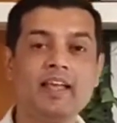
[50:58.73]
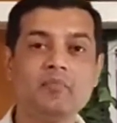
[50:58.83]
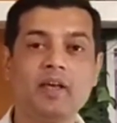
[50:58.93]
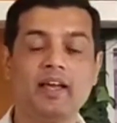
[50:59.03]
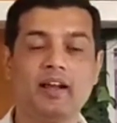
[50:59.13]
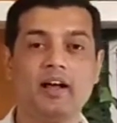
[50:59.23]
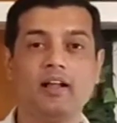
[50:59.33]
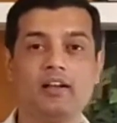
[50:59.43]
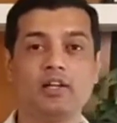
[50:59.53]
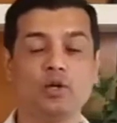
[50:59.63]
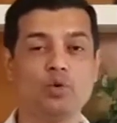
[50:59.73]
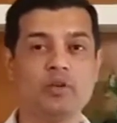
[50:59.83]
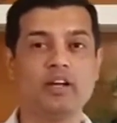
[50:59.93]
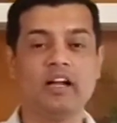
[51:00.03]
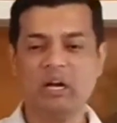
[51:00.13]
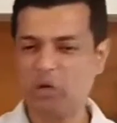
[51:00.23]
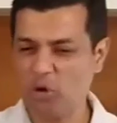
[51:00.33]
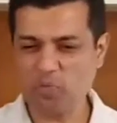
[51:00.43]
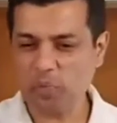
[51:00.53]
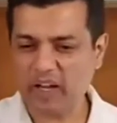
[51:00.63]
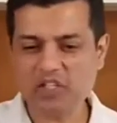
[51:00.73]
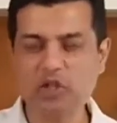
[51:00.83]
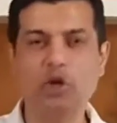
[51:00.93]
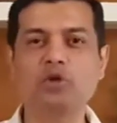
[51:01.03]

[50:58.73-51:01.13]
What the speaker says: Amen. Hallelujah. Don't press